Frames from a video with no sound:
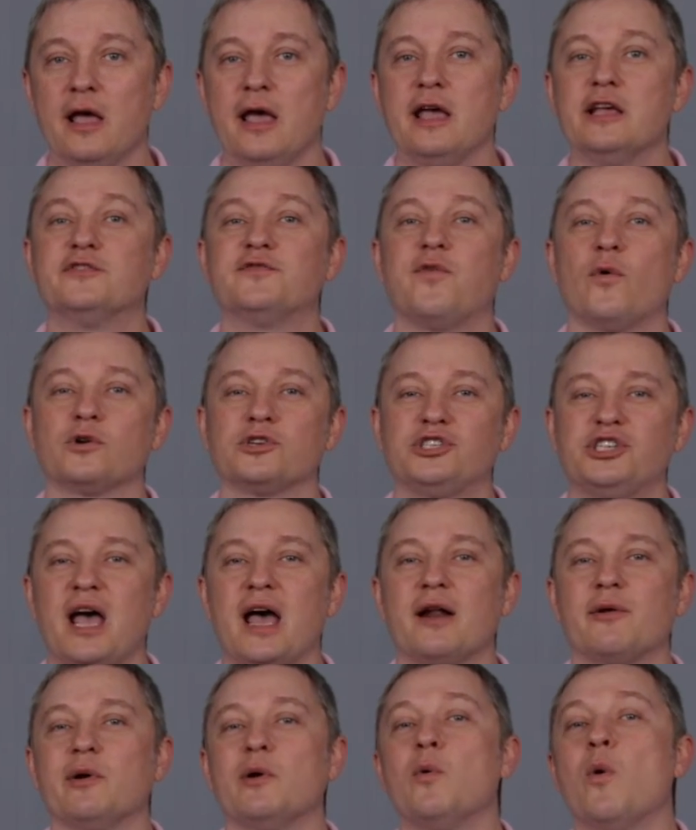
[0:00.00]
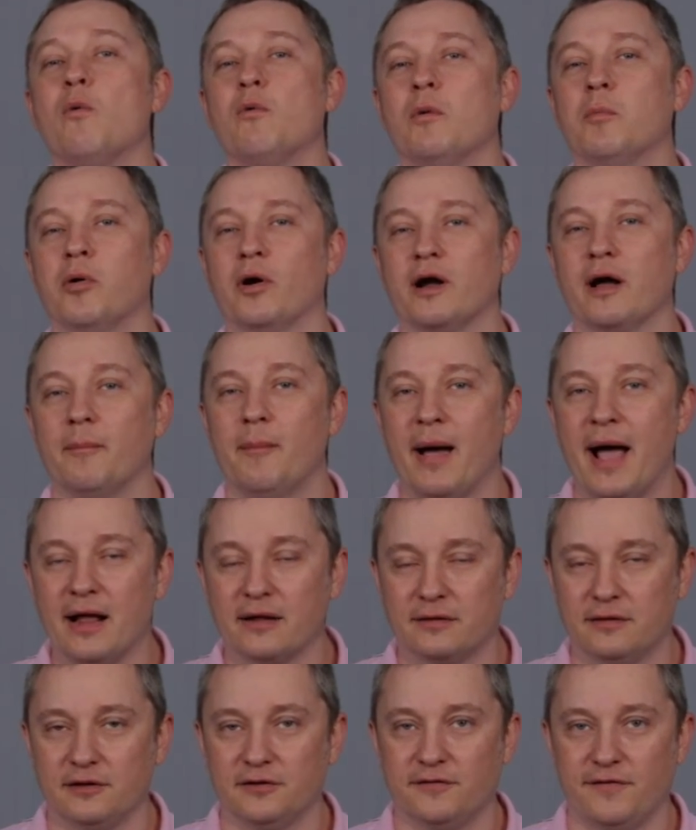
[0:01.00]
he's foreshadowing what will bring
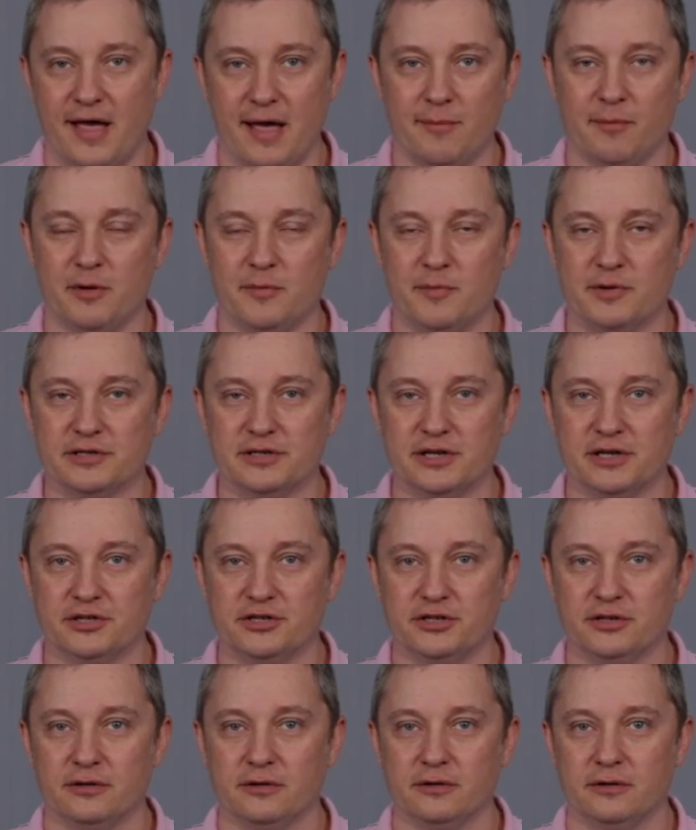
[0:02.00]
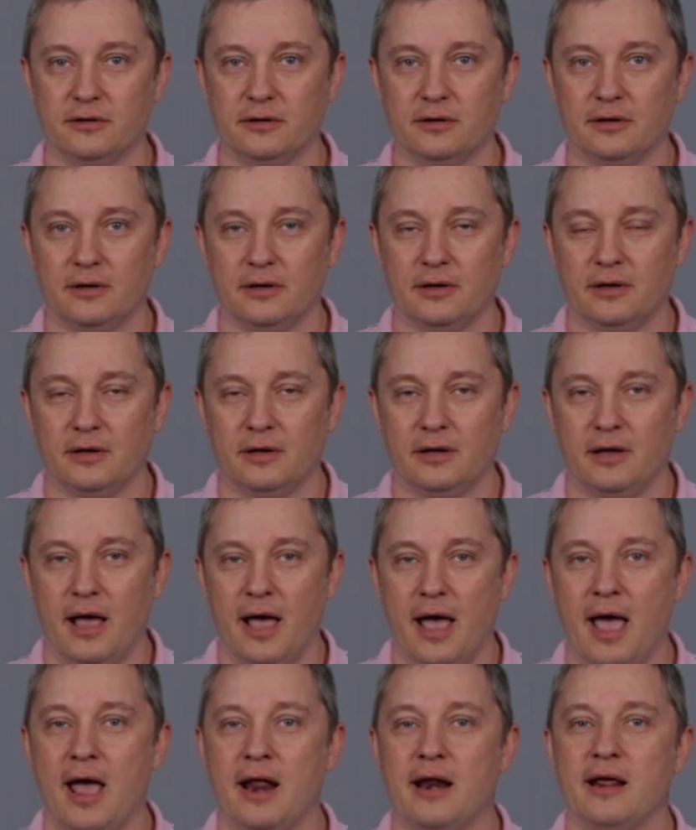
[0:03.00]
about this family position.
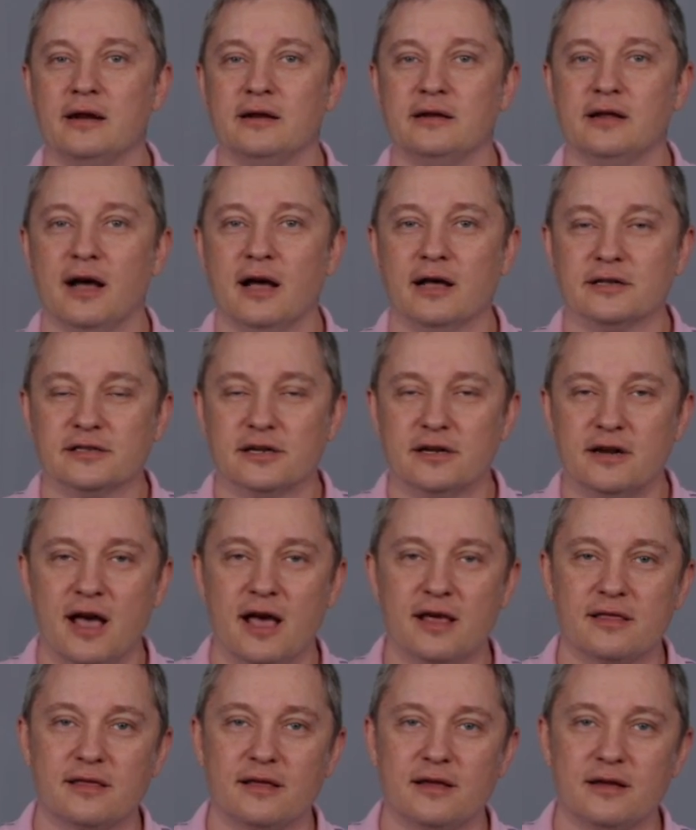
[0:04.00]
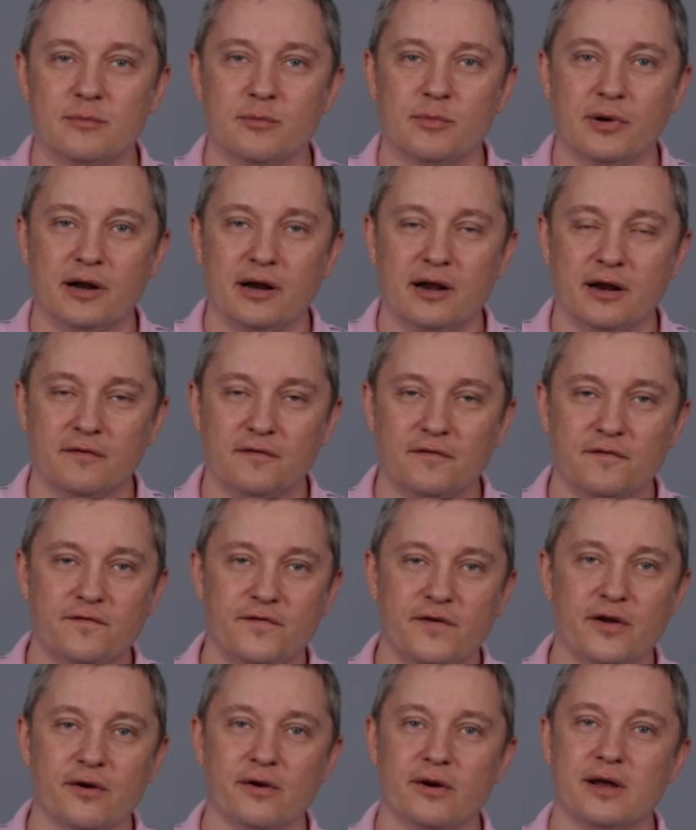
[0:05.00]
And it does nothing but
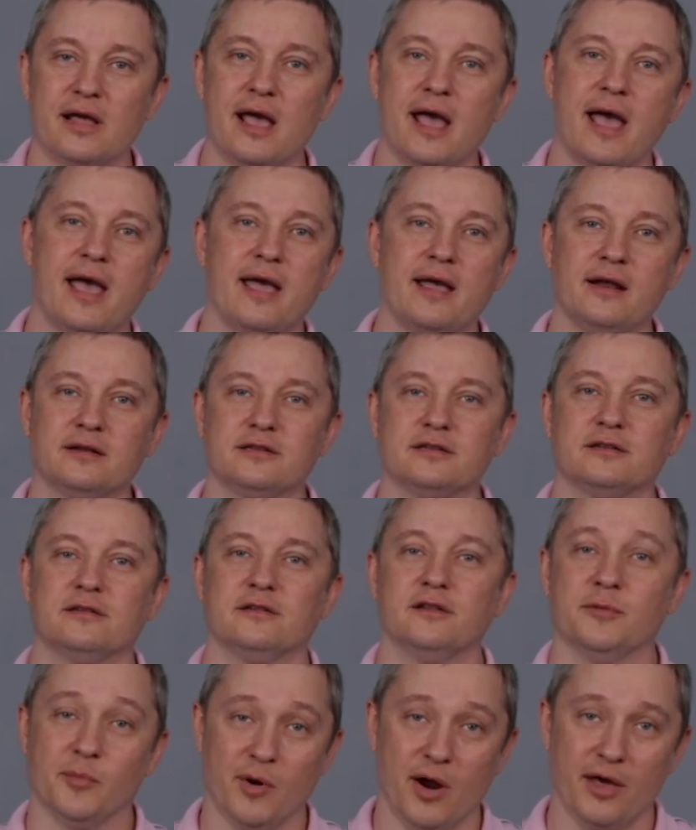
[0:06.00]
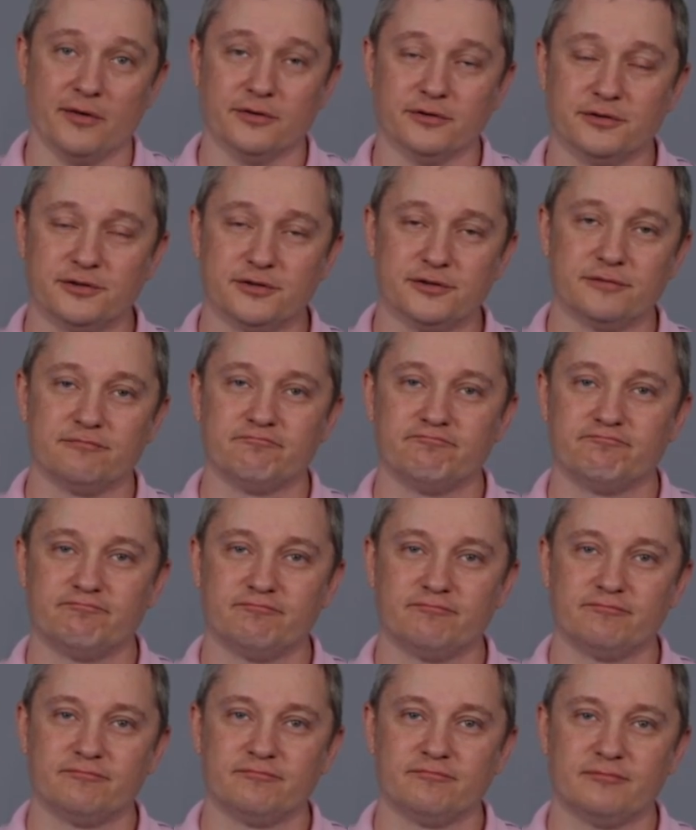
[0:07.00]
infuriate the brothers.
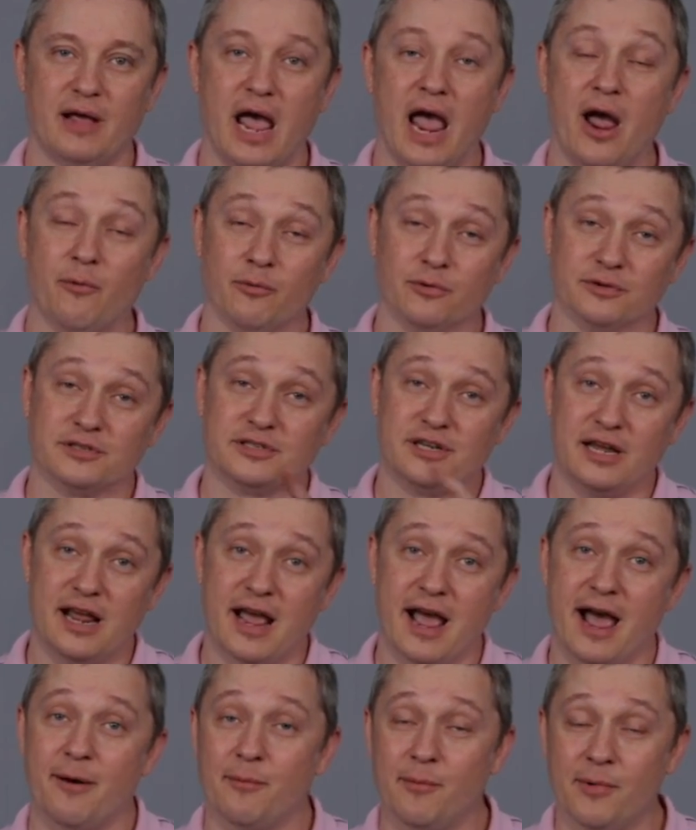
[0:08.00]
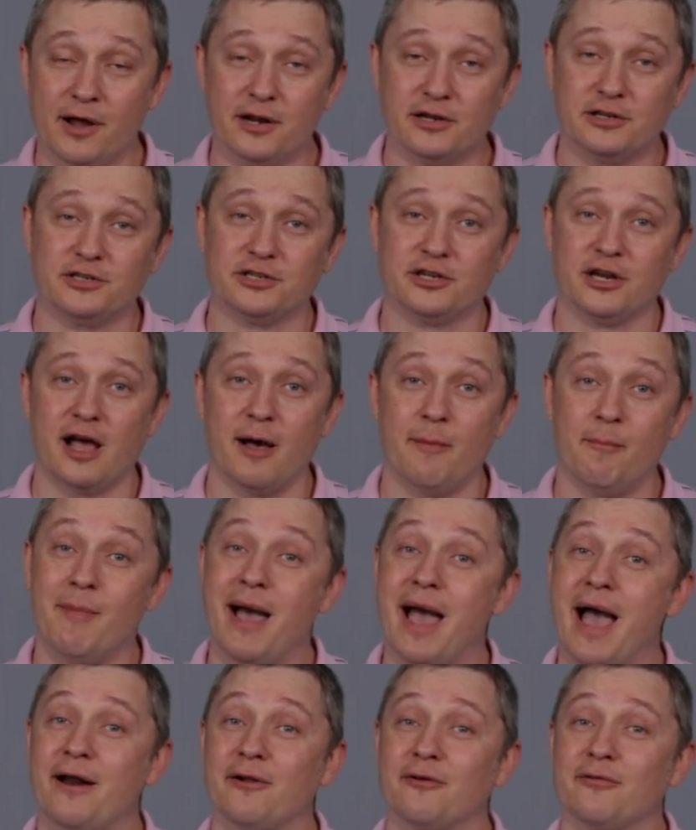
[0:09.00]
And we'll see how much
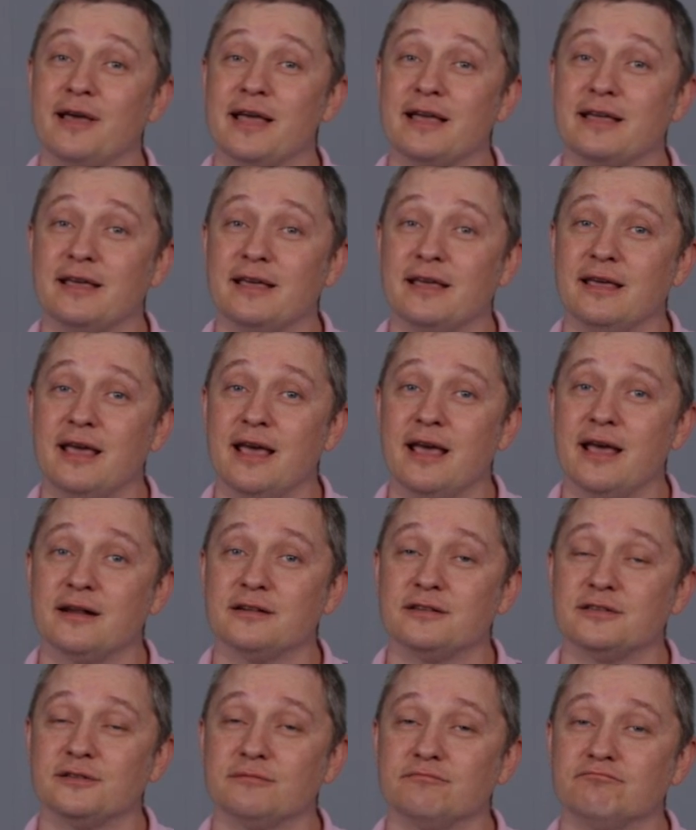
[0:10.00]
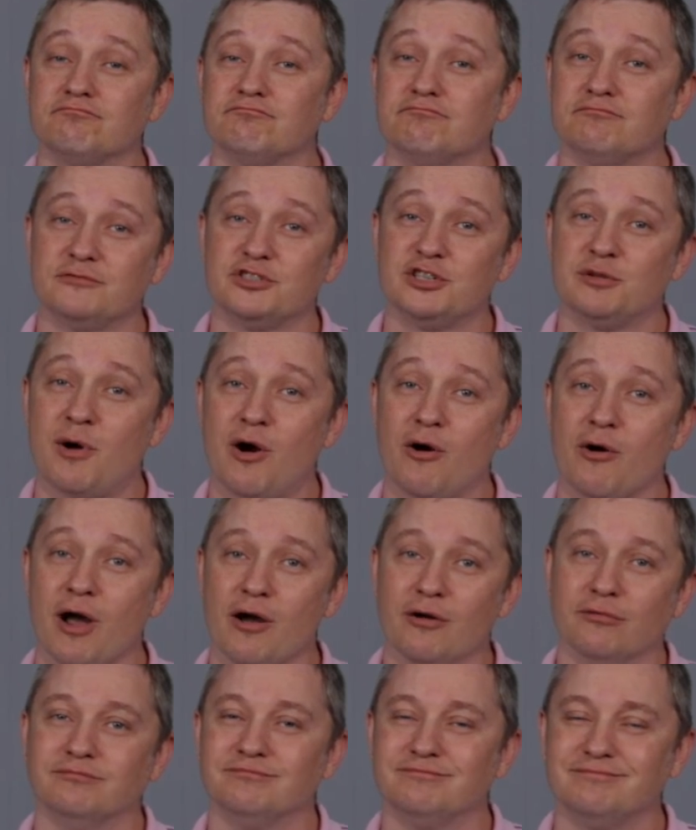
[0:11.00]
matter they can get
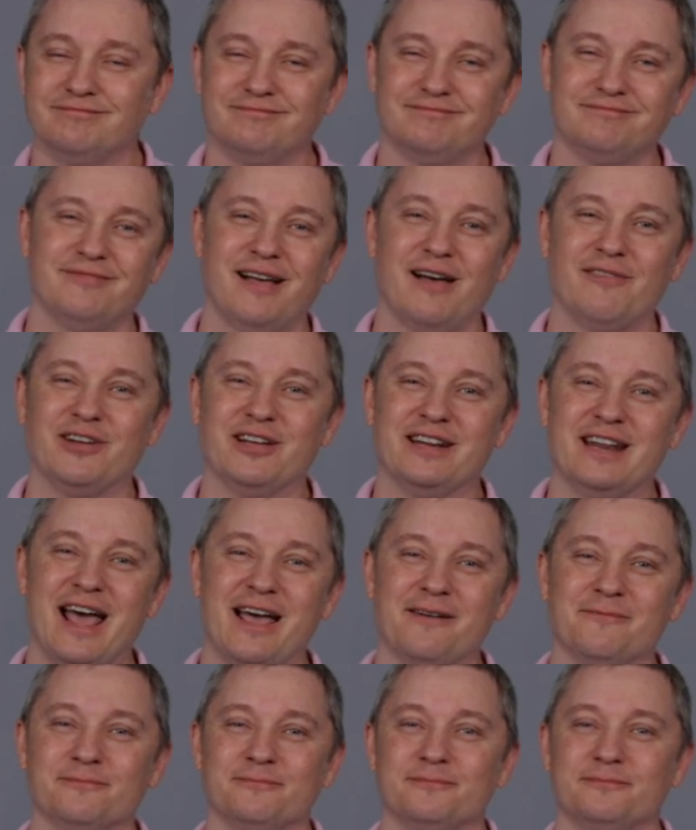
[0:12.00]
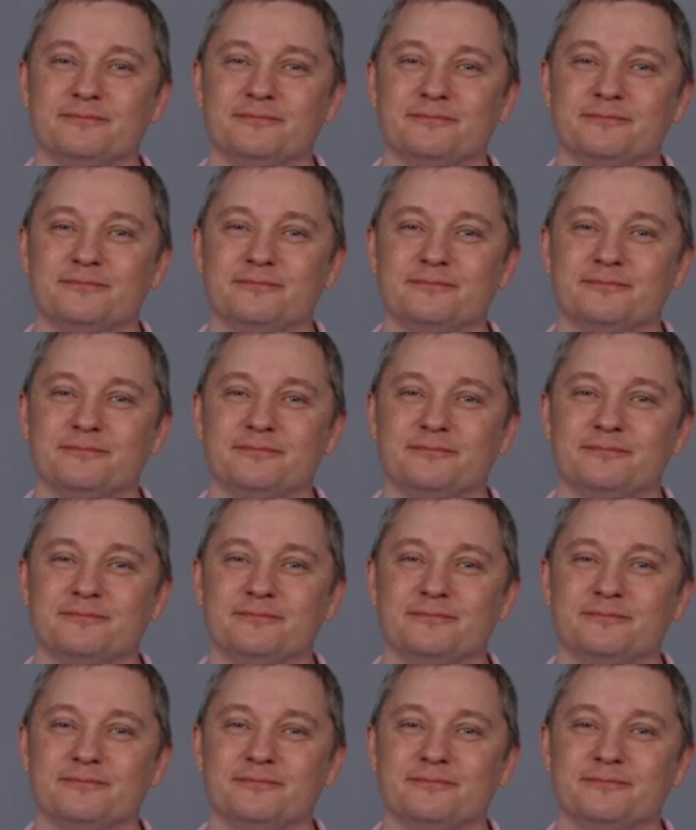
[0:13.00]
tomorrow. Have a good day.